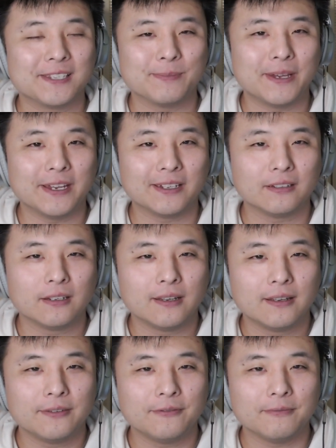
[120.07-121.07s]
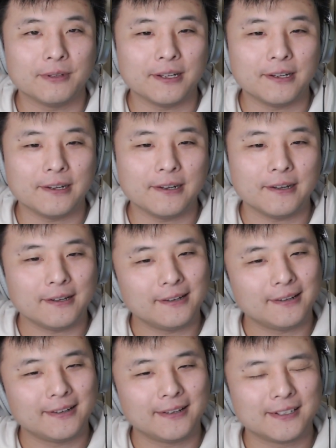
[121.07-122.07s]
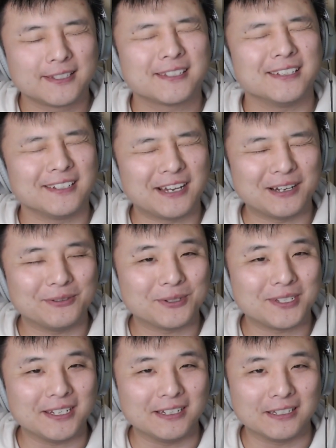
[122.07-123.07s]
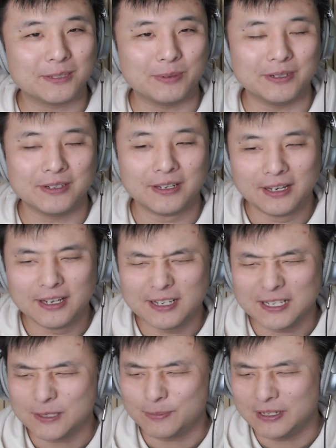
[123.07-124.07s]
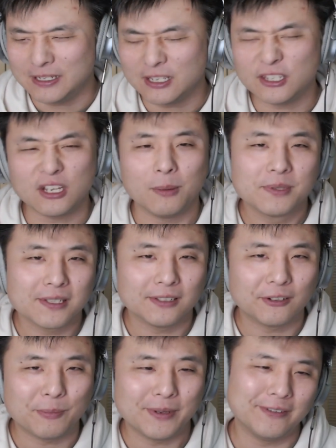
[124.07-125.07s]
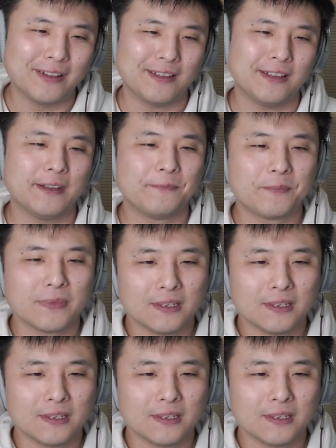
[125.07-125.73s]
my uh, skincare routine. It's been in the dumps a little bit lately.